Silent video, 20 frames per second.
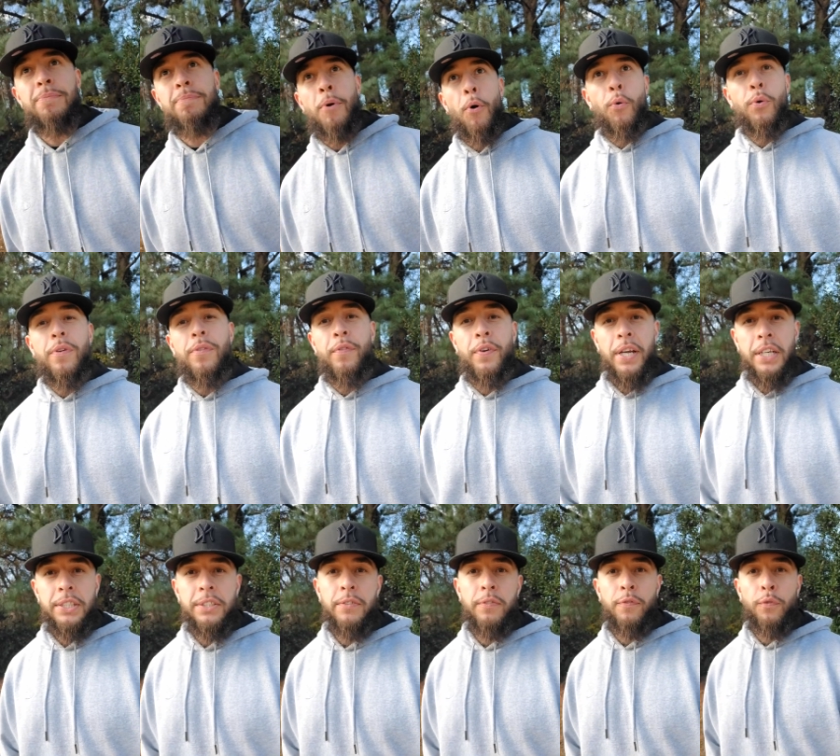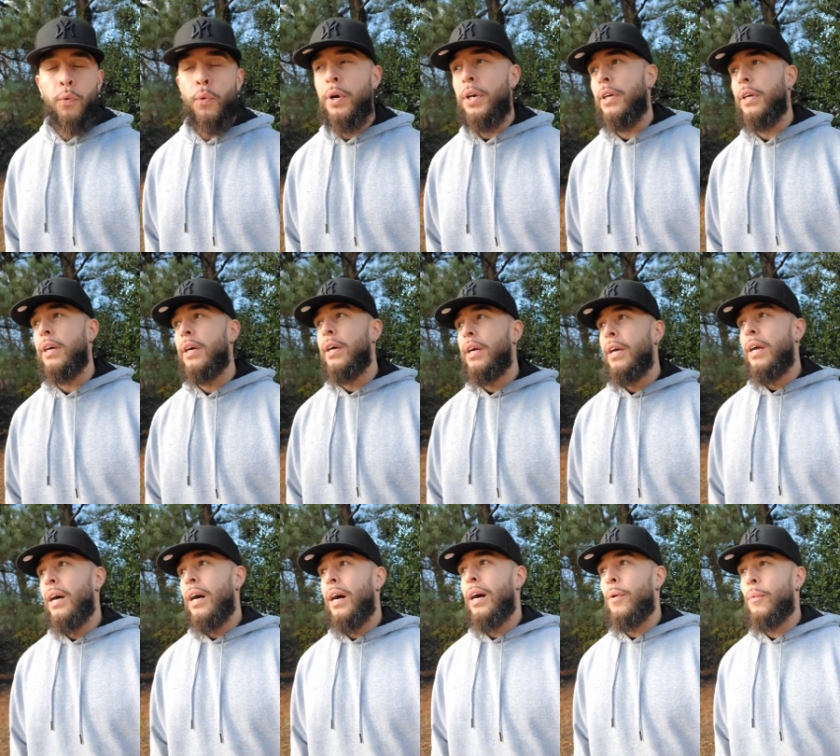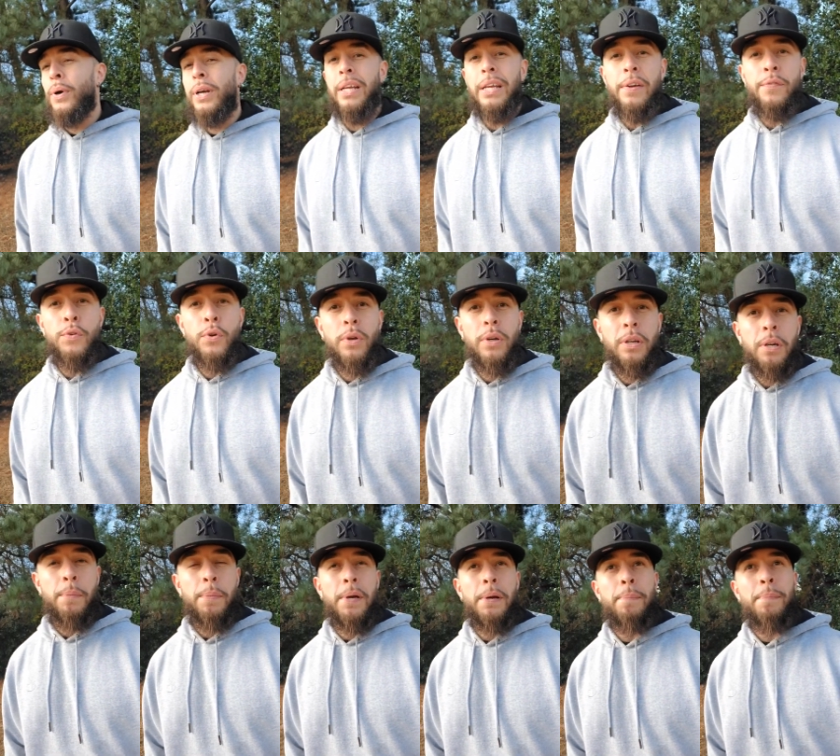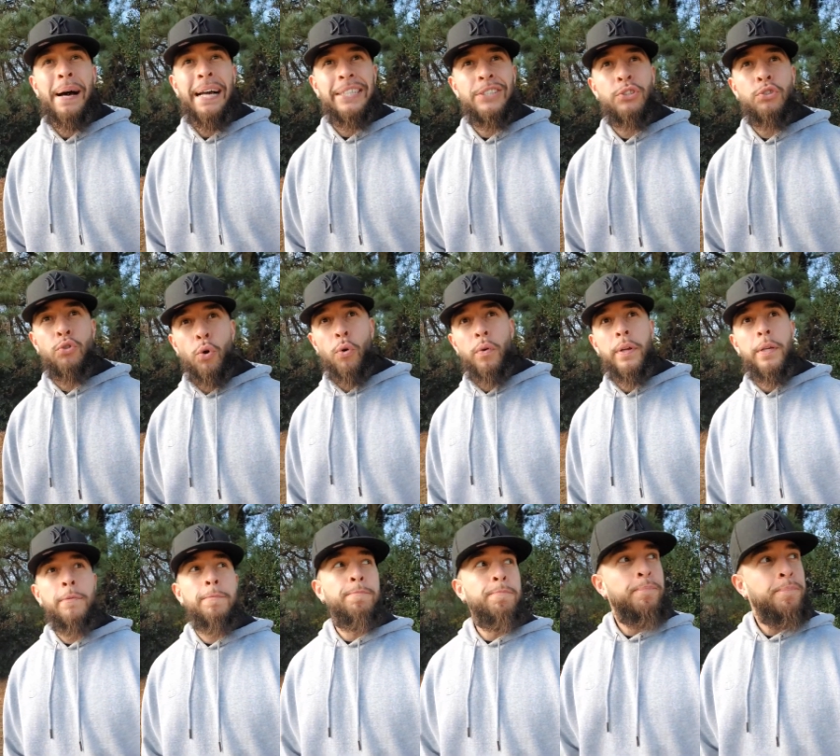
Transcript: motivation for you. I want to give you a little bit of my story